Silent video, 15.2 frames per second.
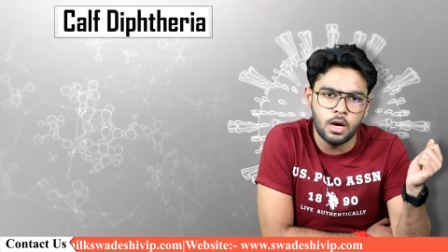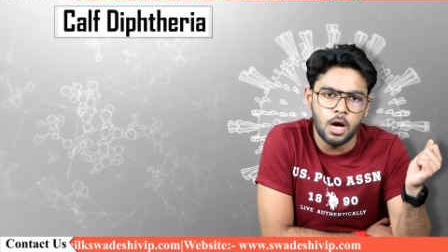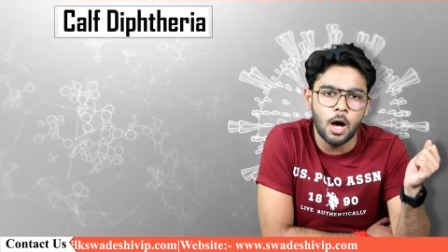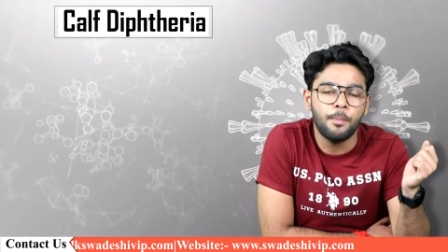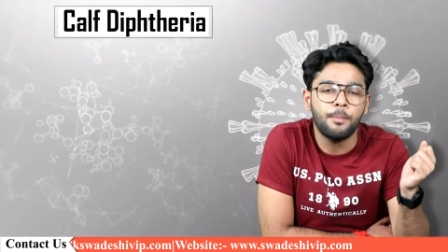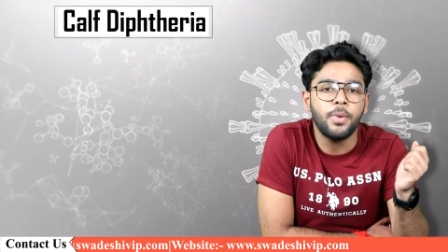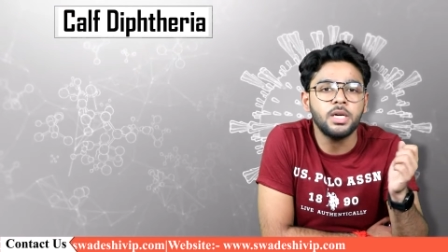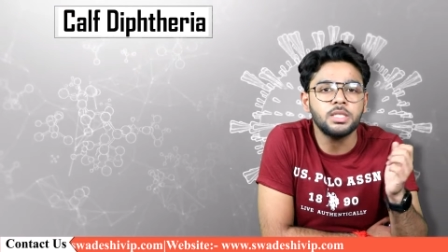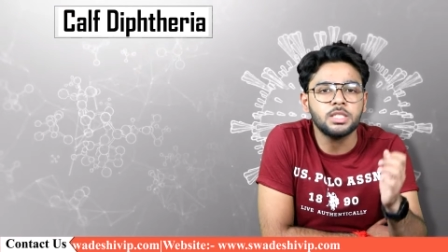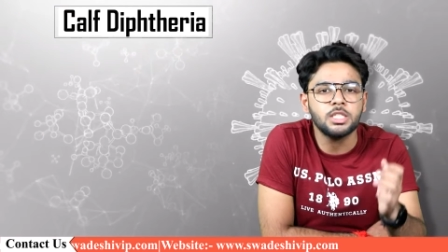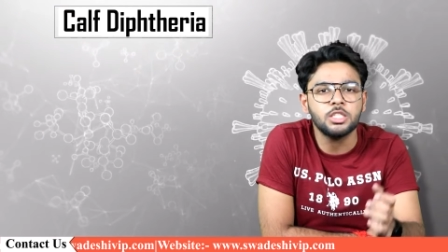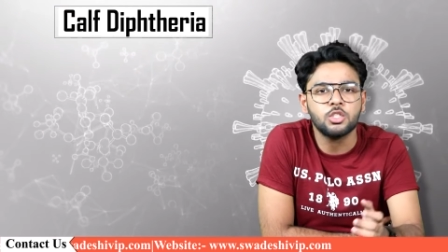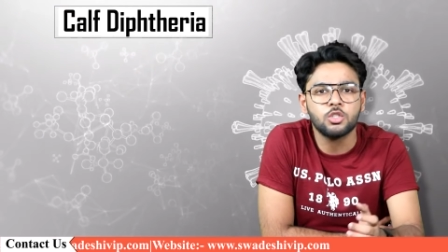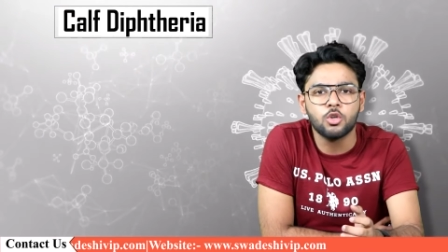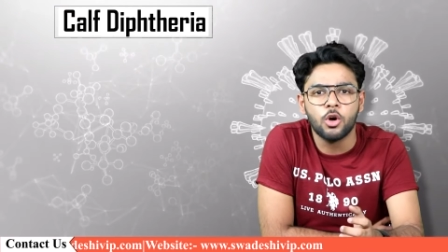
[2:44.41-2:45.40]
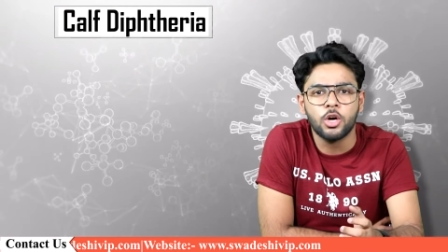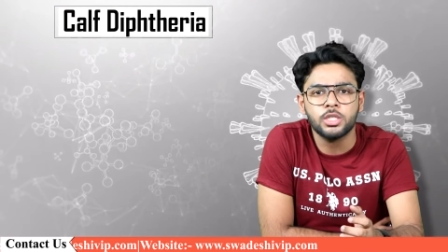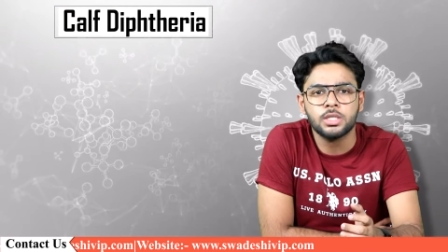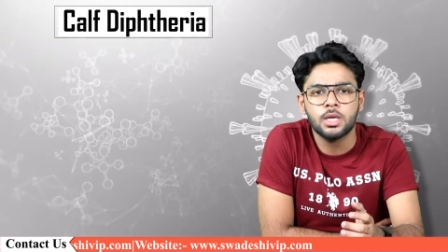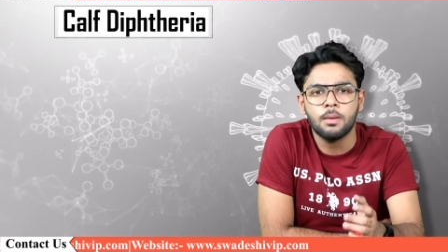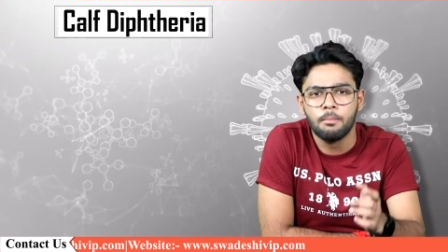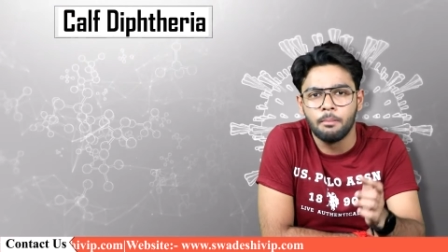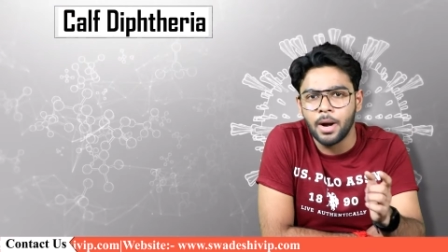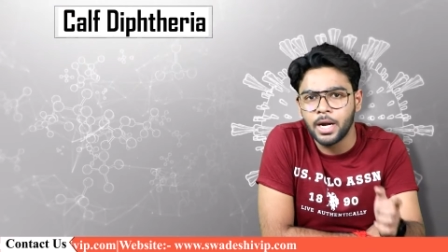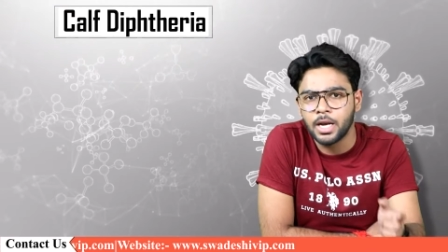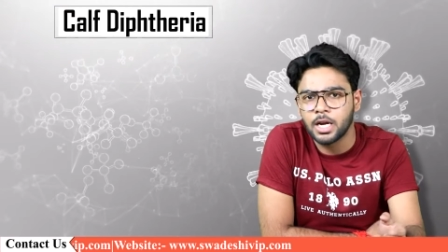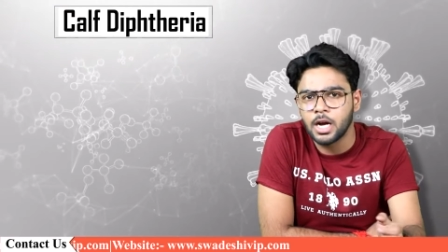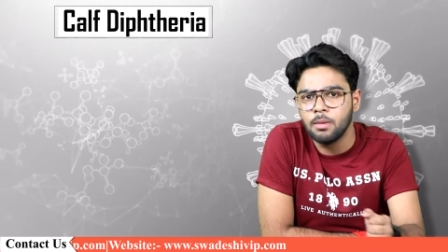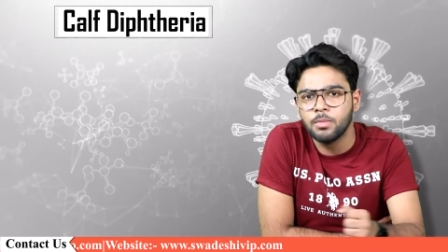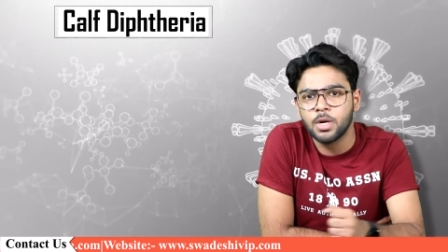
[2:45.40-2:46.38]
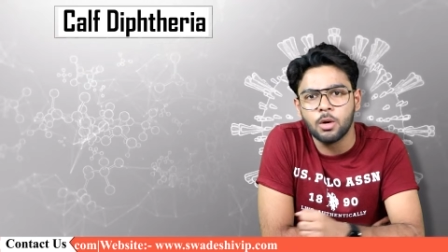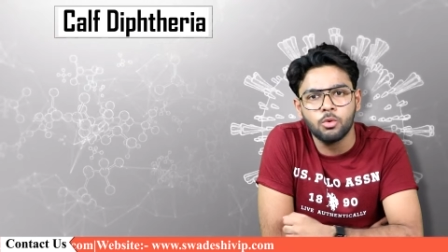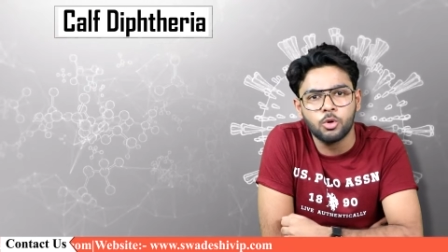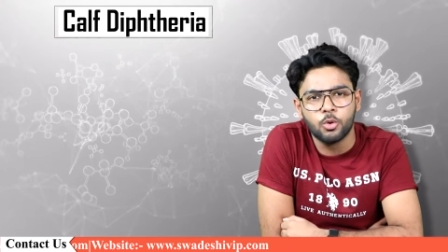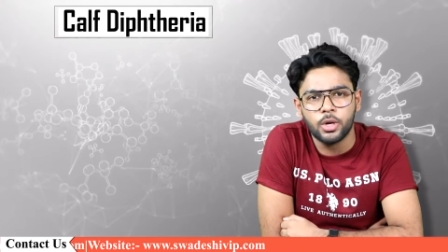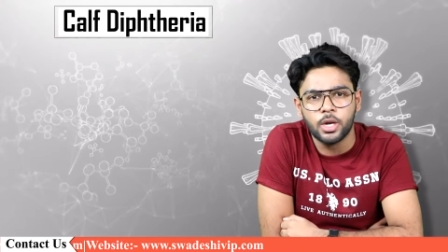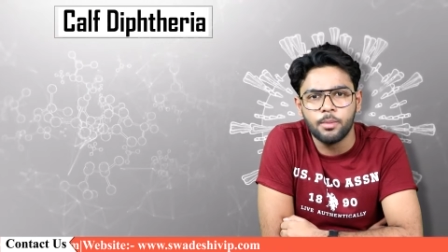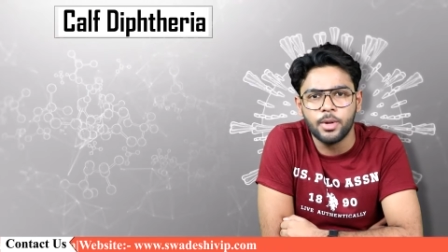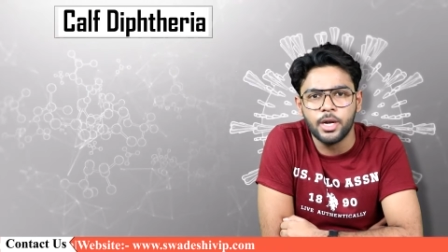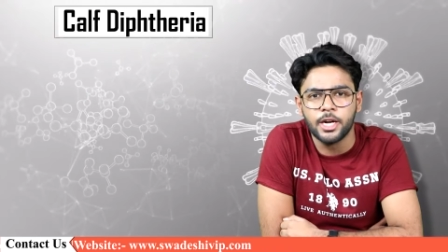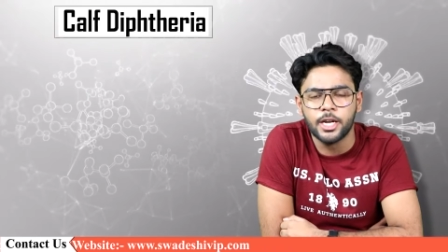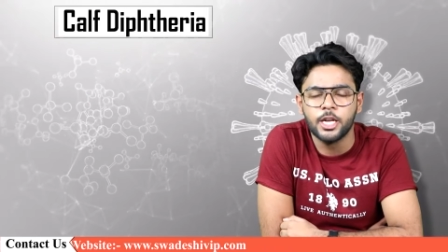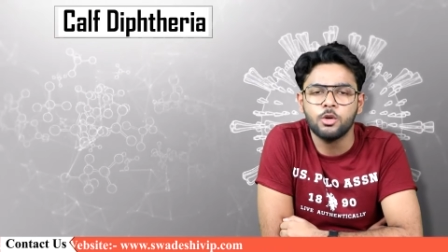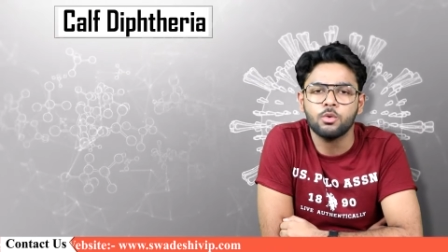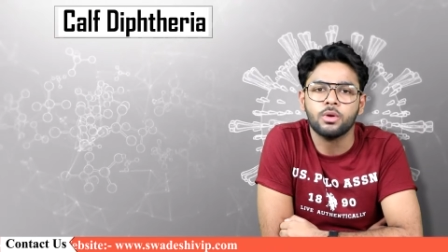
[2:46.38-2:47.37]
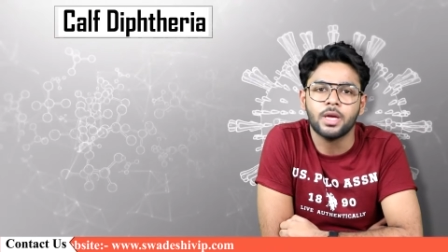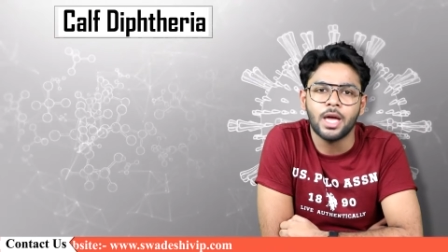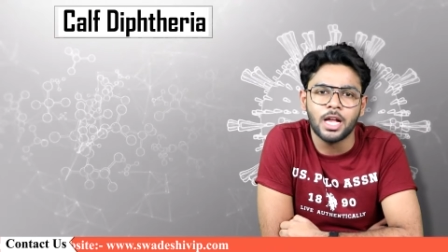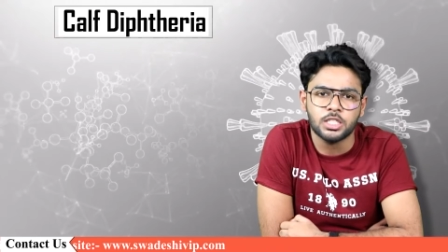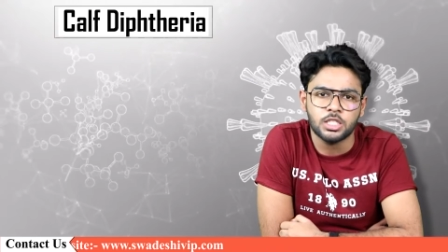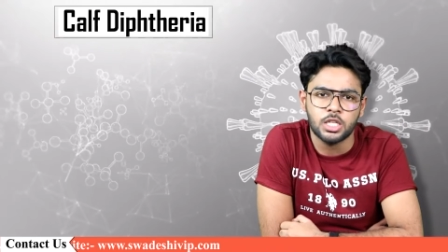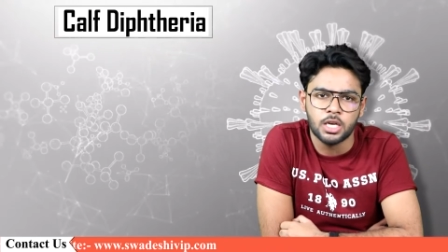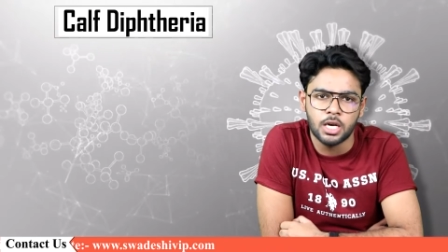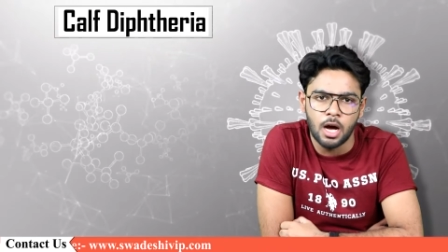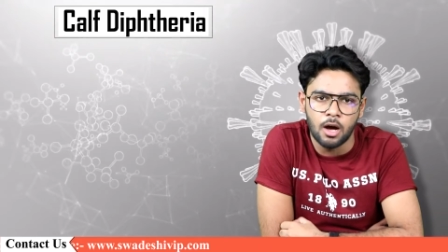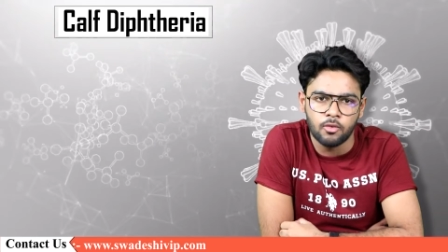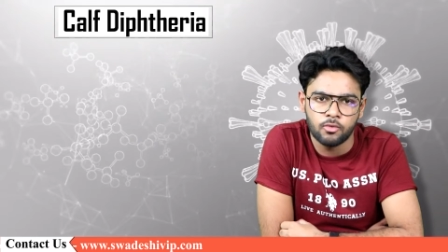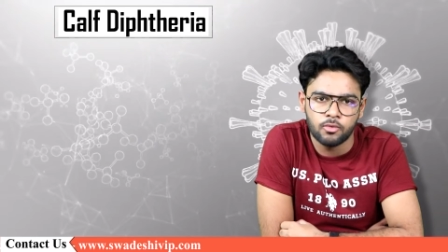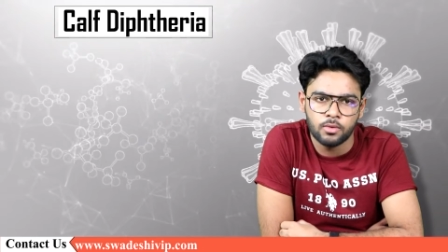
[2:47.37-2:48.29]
A person's choice might come down to inability to catch the calf.